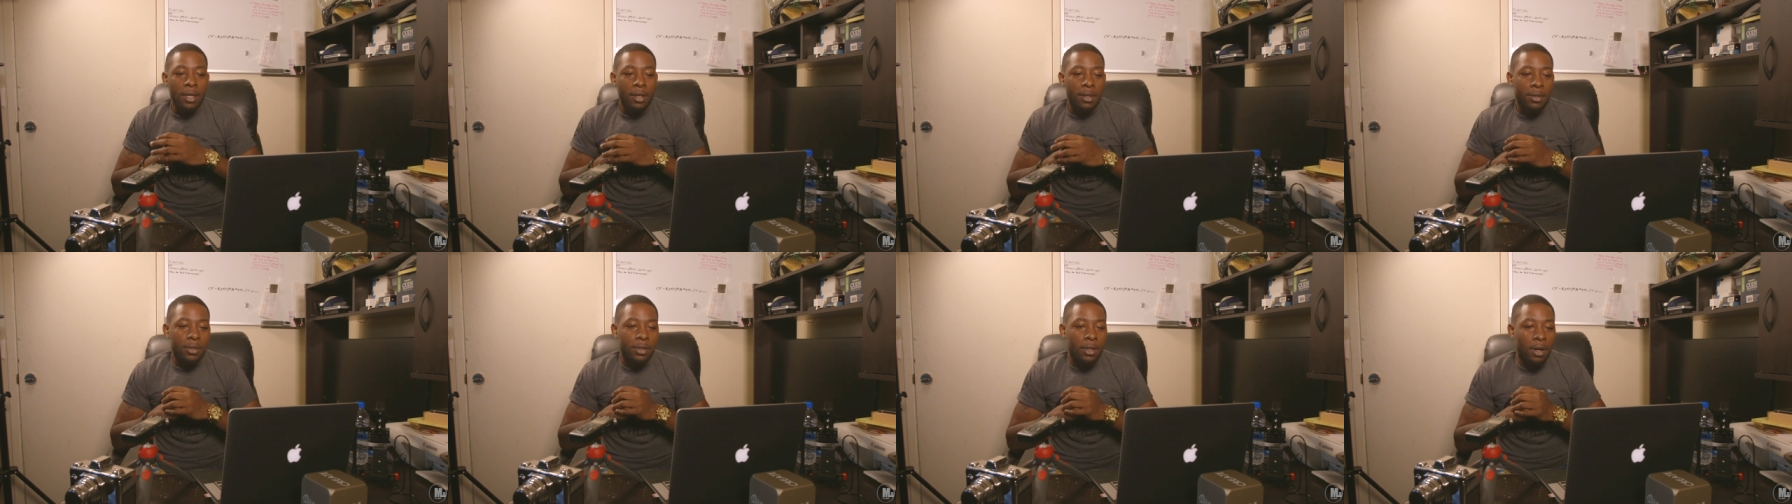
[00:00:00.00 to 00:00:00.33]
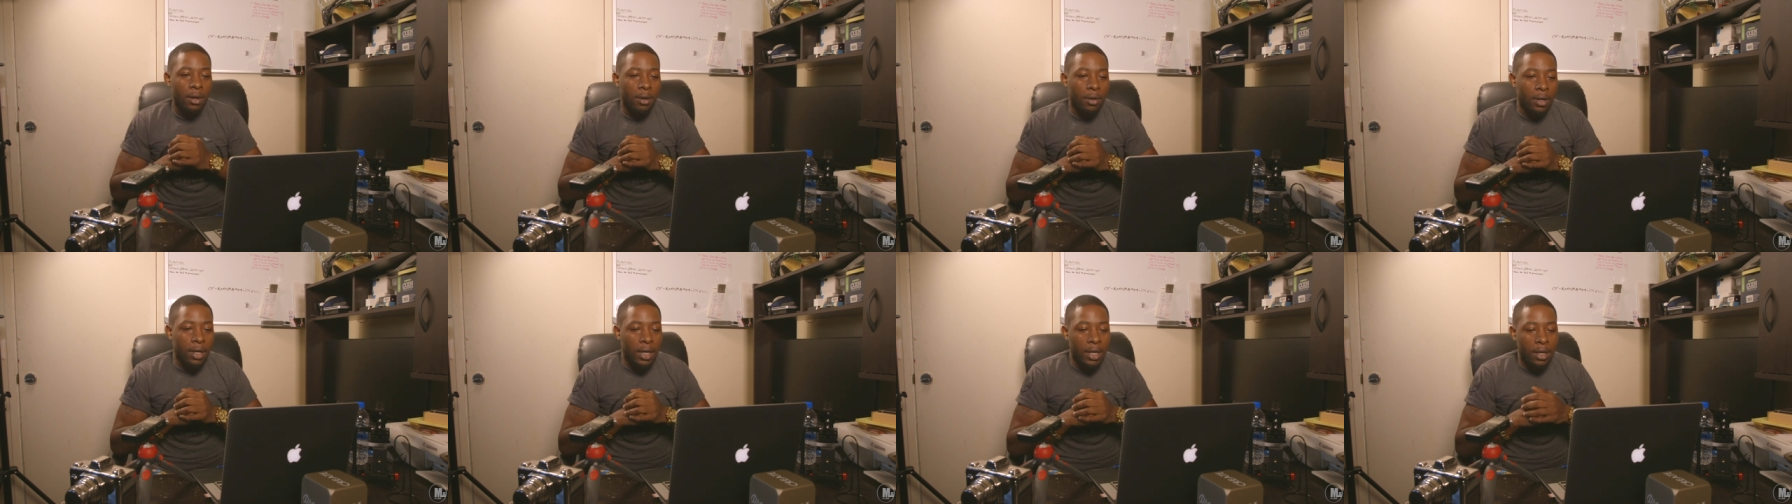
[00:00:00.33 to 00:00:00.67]

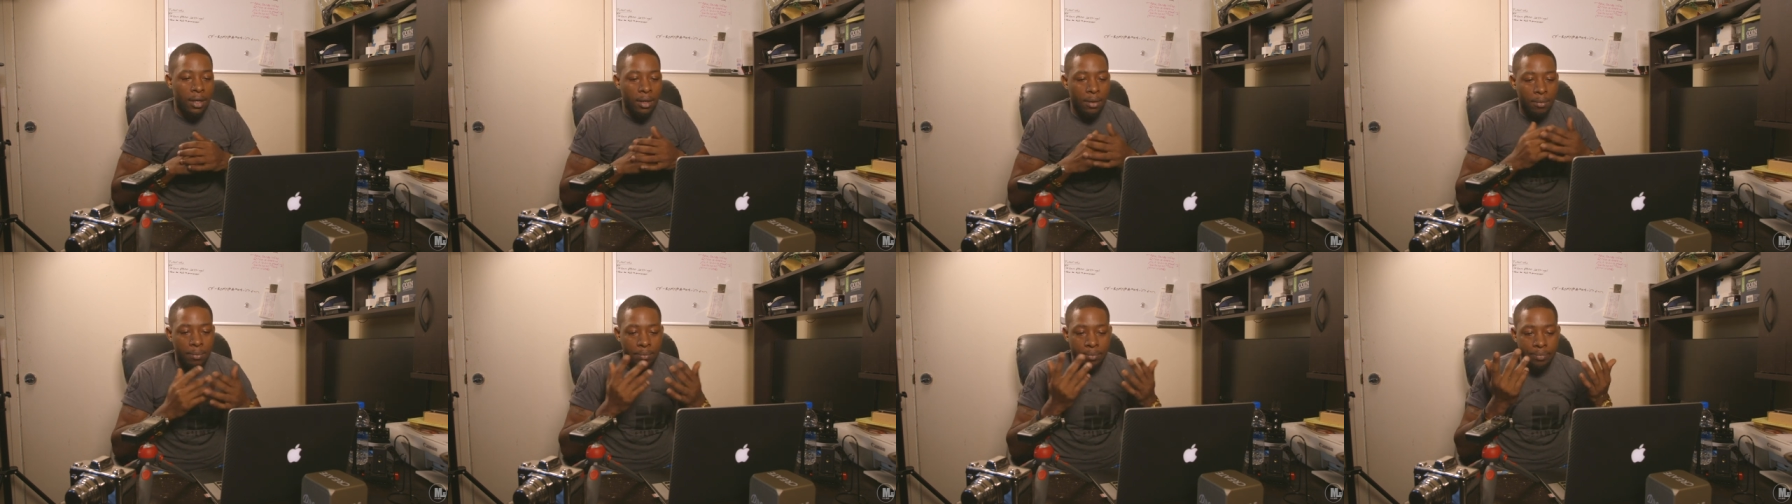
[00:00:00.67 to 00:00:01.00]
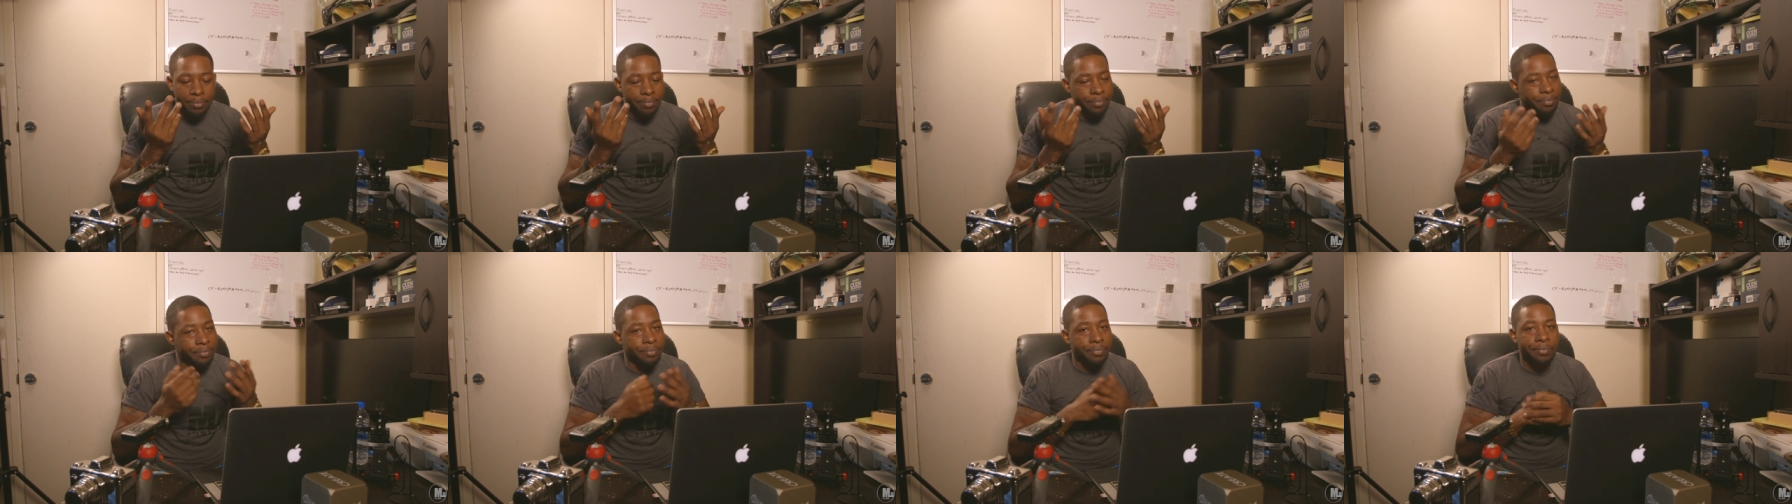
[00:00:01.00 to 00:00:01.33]
So um,
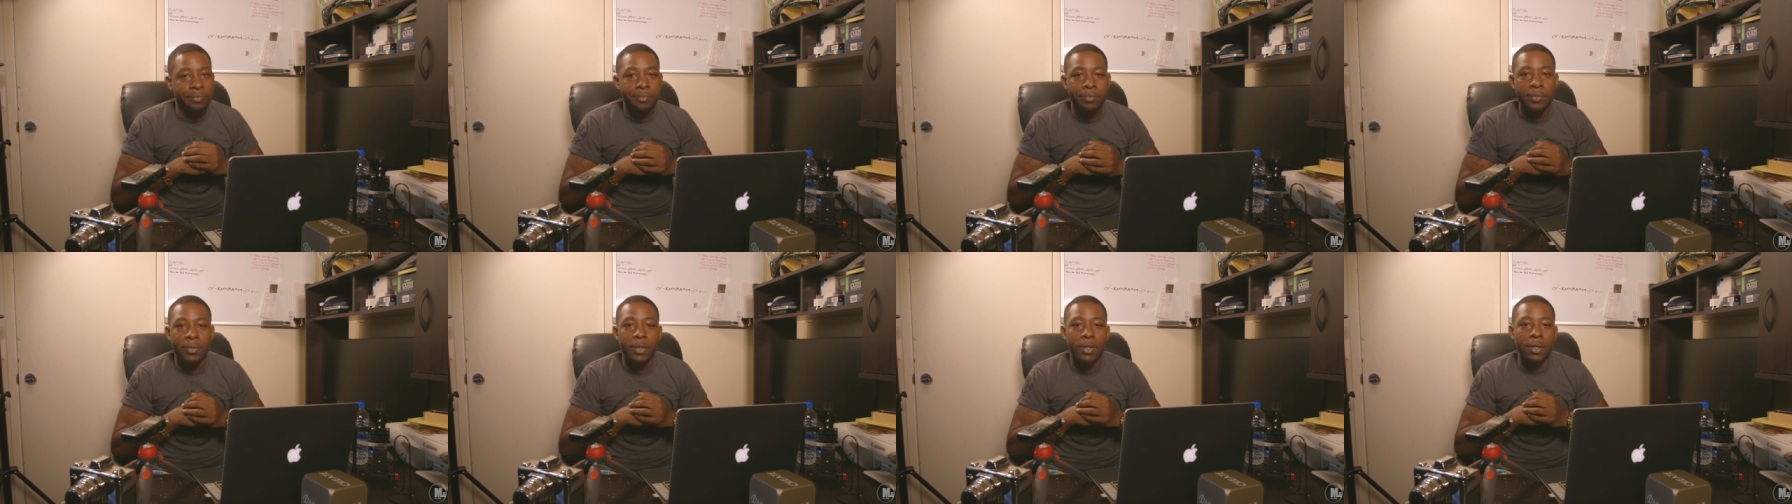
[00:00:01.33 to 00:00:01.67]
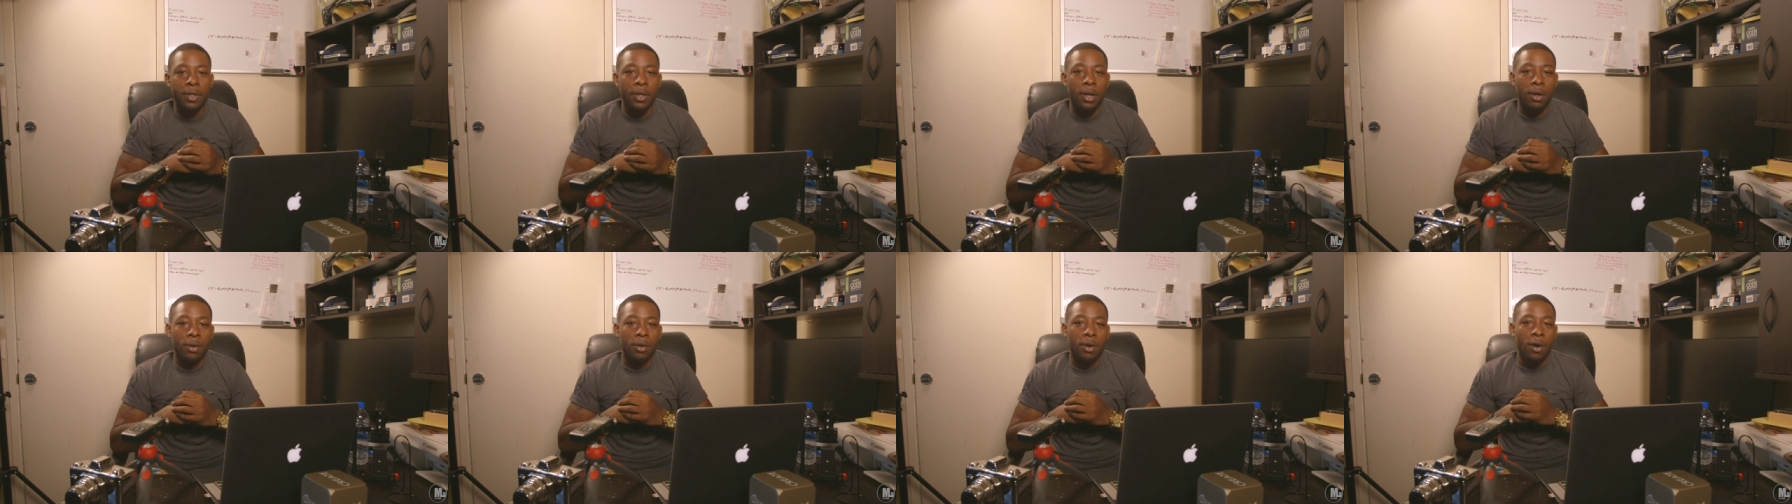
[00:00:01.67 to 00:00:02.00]

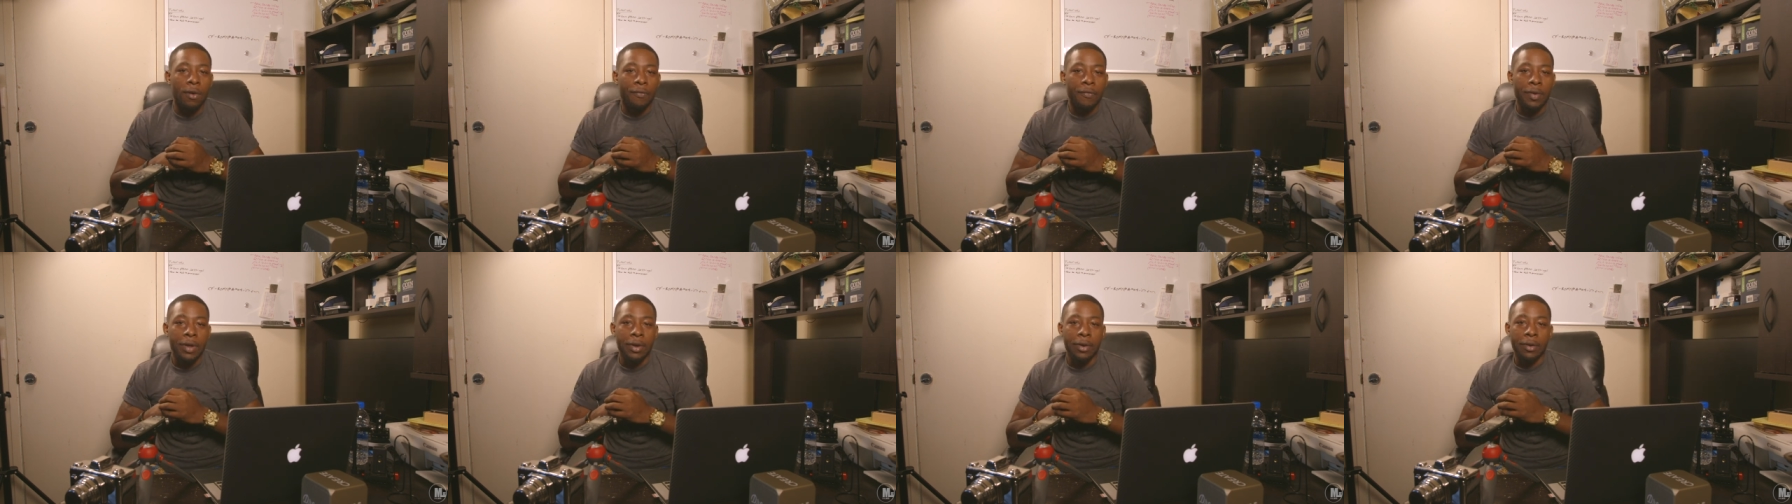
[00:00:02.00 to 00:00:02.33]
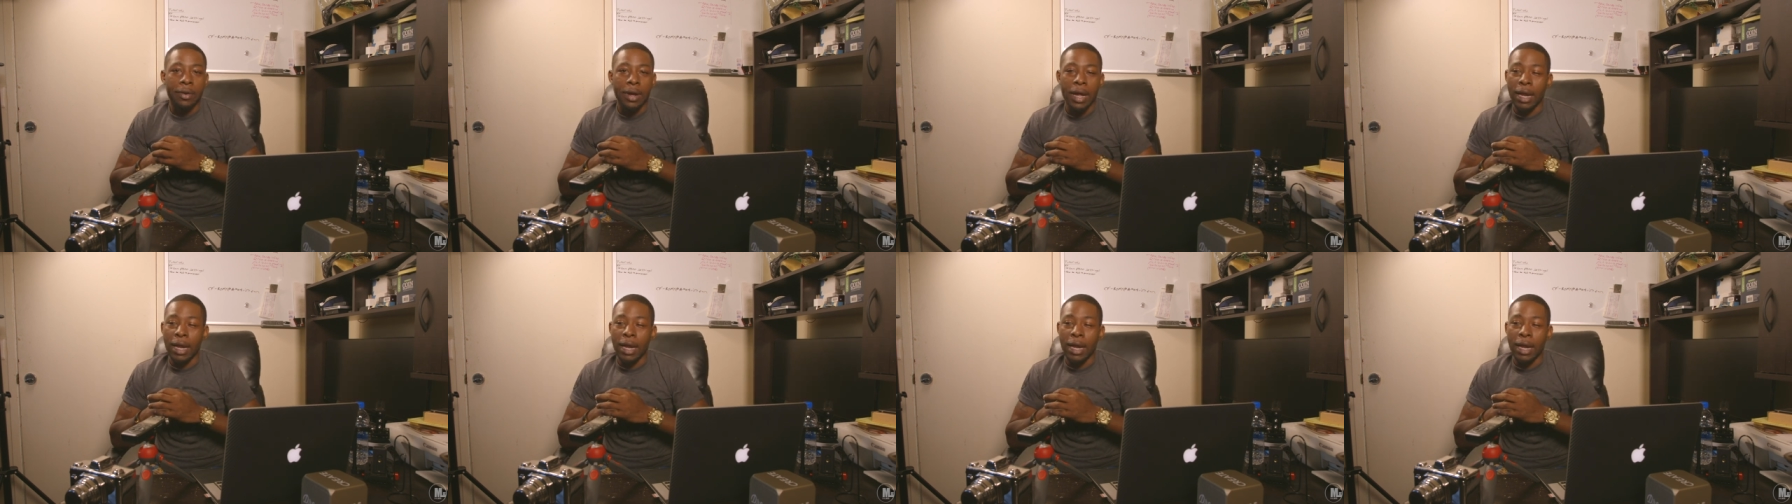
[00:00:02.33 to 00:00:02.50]
you know, go figure.